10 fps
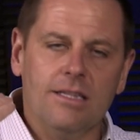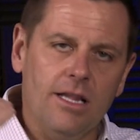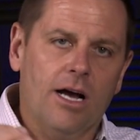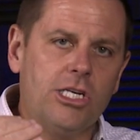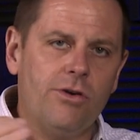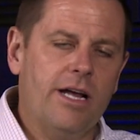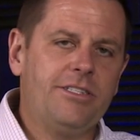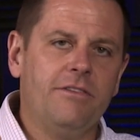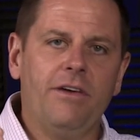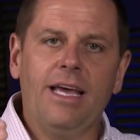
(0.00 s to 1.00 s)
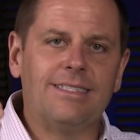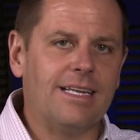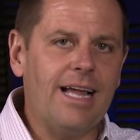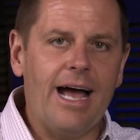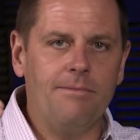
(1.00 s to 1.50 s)
luxury SUV, it's a
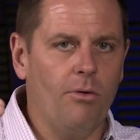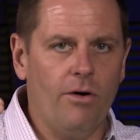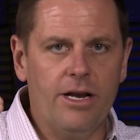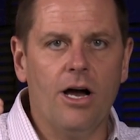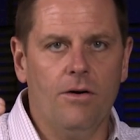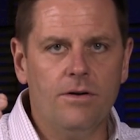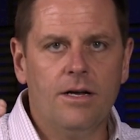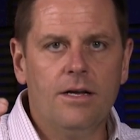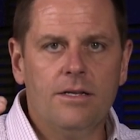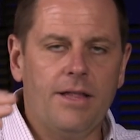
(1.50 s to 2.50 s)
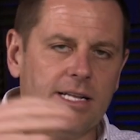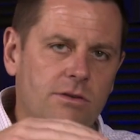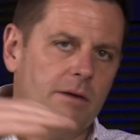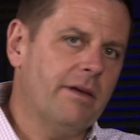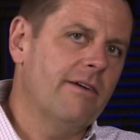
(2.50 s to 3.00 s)
9.0. That's
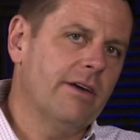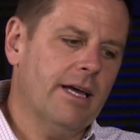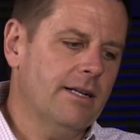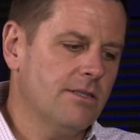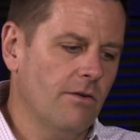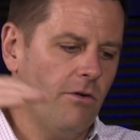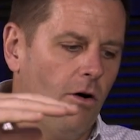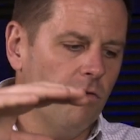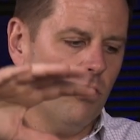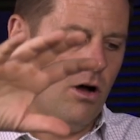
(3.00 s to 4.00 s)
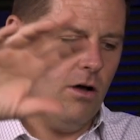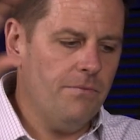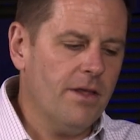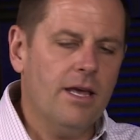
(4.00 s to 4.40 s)
what I'm giving it. So overall,